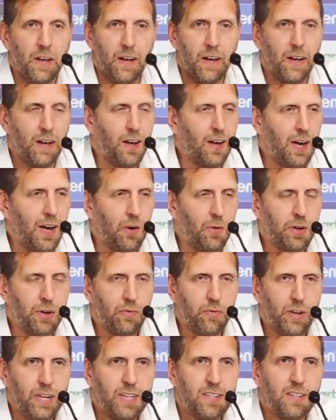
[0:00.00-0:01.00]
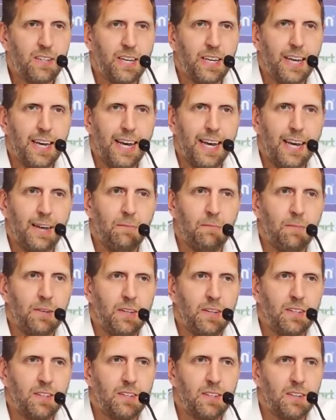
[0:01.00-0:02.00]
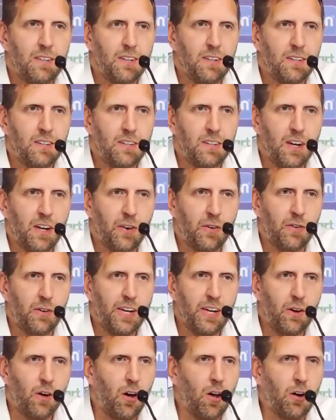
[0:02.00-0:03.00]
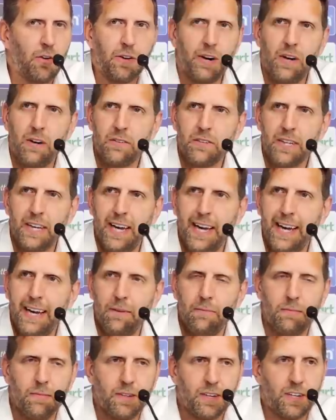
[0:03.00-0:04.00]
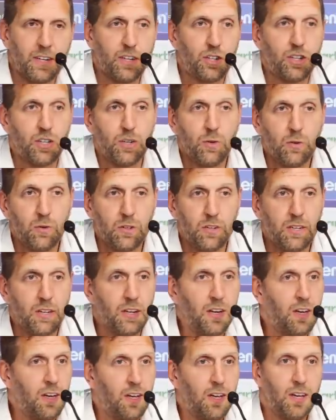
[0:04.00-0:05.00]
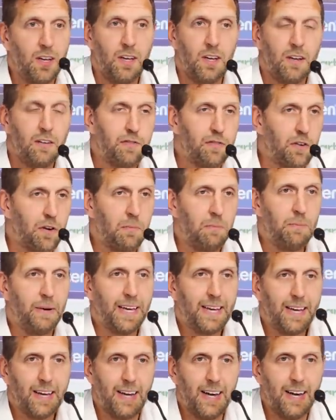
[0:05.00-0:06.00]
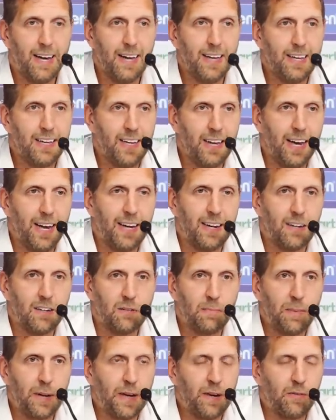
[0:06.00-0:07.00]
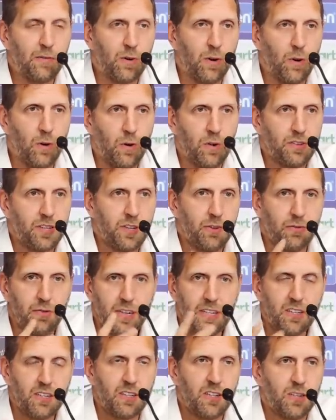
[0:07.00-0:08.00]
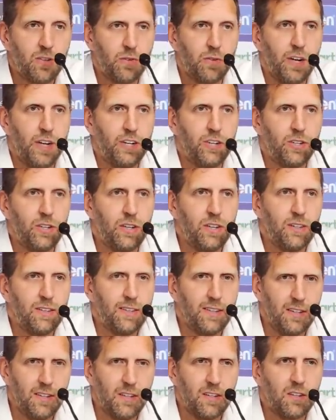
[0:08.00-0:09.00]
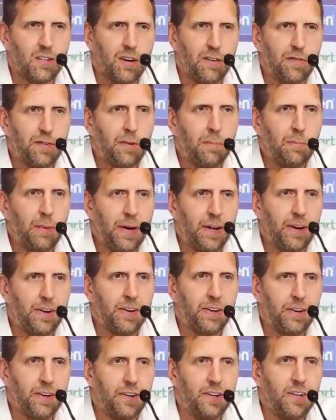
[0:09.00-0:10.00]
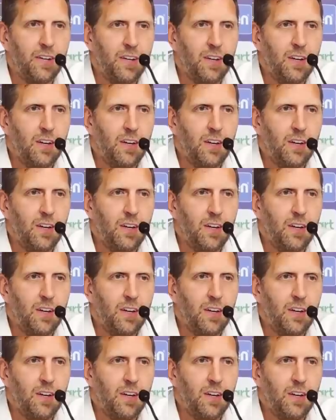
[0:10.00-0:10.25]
Uh, how he reads the game, he's, uh, he's got a great all-around game. He can shoot. For a big guy, he handles pick and rolls, he reads situations, he's a tough competitor.